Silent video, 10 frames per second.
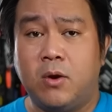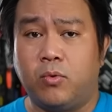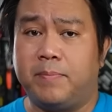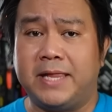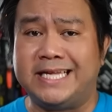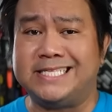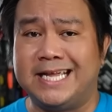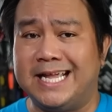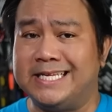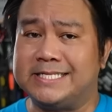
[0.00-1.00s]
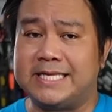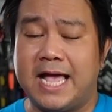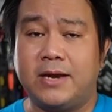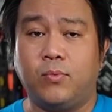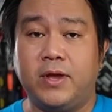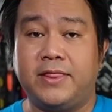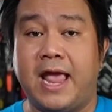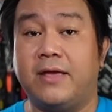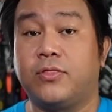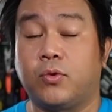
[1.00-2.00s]
replacing it instead with
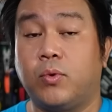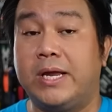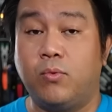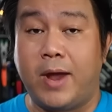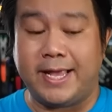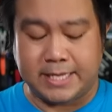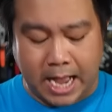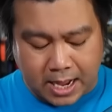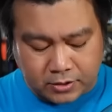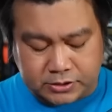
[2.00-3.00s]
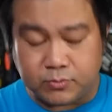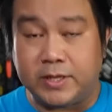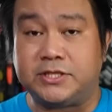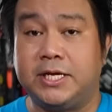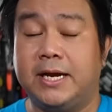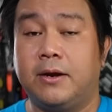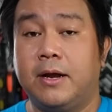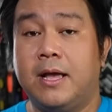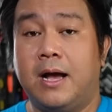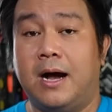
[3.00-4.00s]
a 3-way toggle switch here
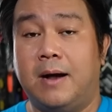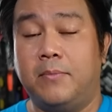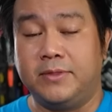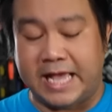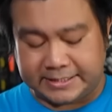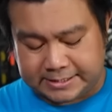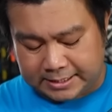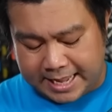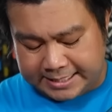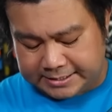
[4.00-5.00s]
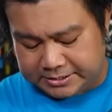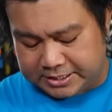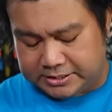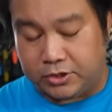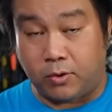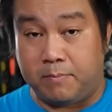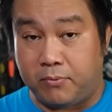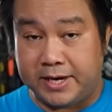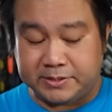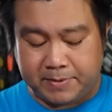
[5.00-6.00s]
that selects just your
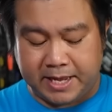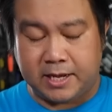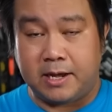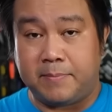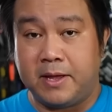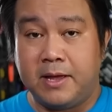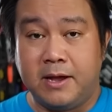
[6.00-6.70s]
bridge pickup,